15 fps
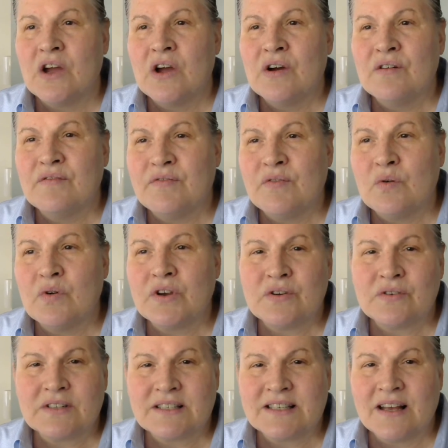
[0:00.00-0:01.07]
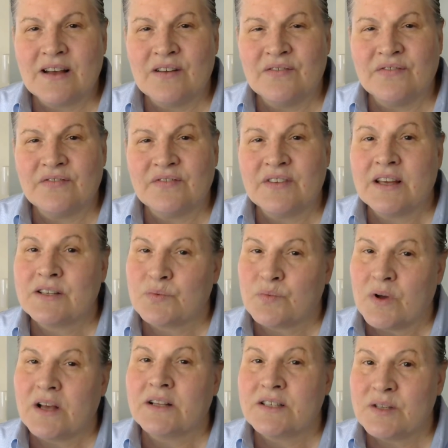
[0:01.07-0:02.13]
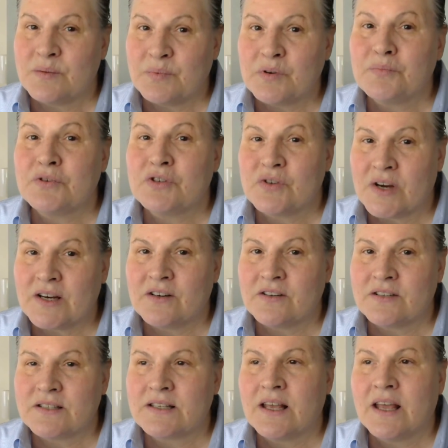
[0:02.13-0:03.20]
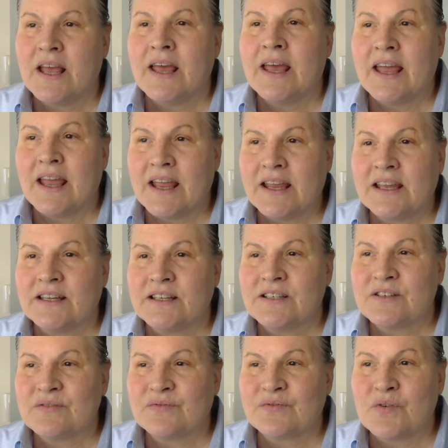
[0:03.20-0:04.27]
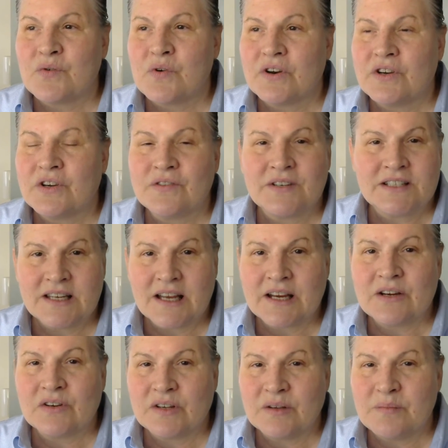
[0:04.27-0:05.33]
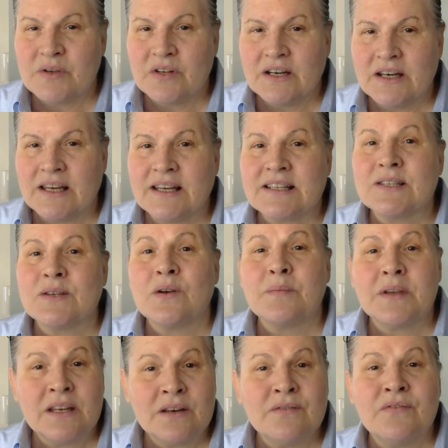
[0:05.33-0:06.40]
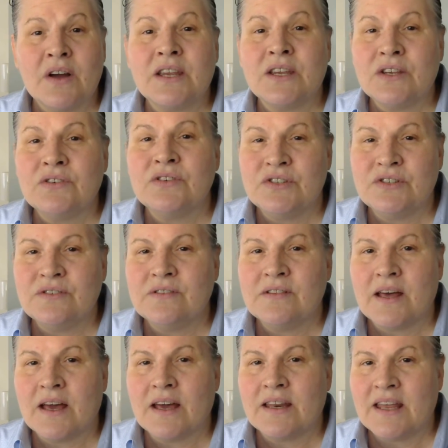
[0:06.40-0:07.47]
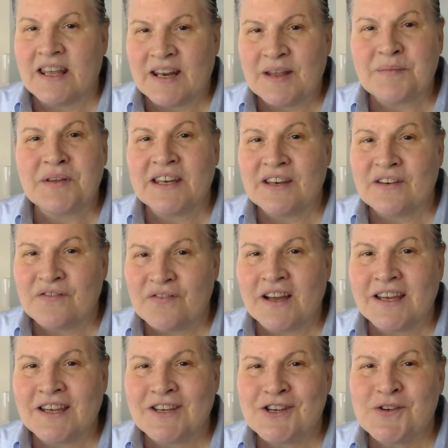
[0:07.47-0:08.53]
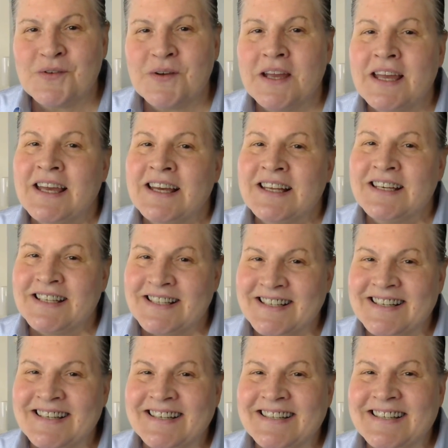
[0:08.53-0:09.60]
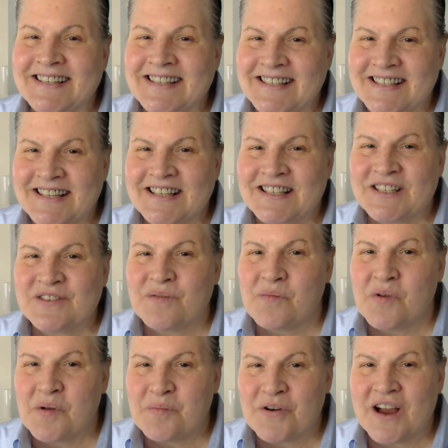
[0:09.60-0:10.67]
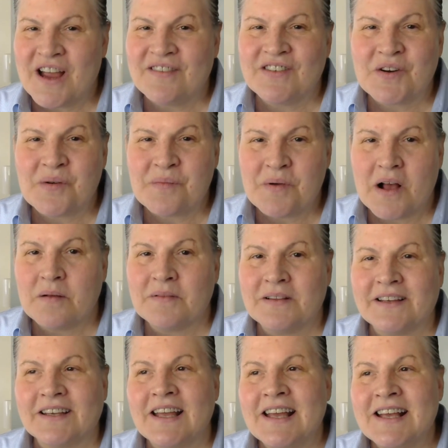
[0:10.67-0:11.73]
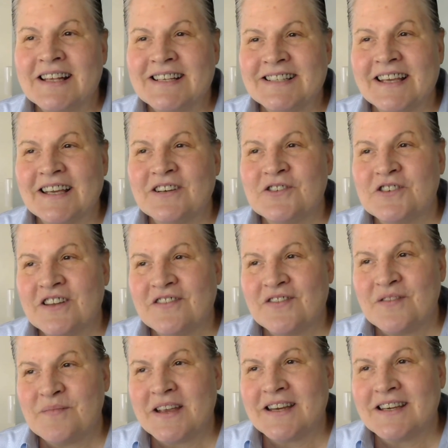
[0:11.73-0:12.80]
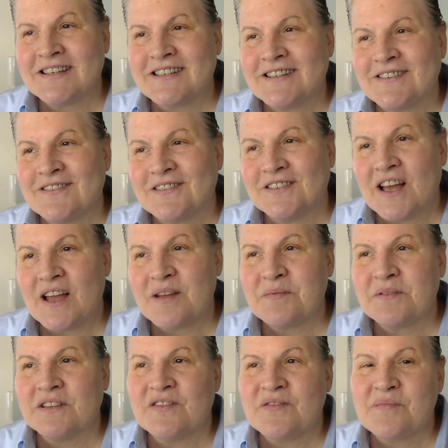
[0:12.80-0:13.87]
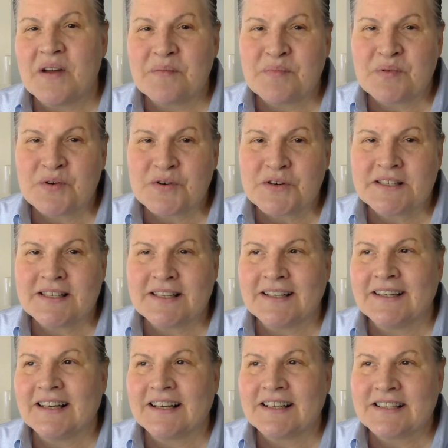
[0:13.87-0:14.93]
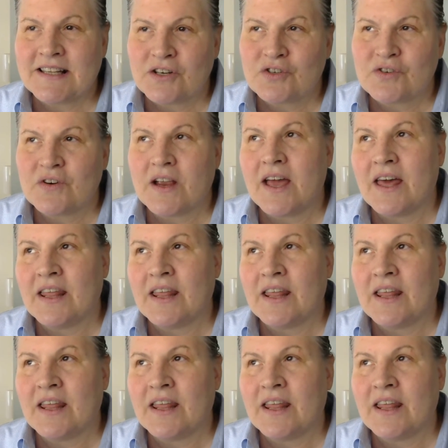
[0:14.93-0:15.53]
for yourself as well as the perpetrators and for your entire community. And so I'm going to invite you to do that, and I'm going to invite you to cease and desist from all private or public slander, defamation, or libel of my person, etc. ad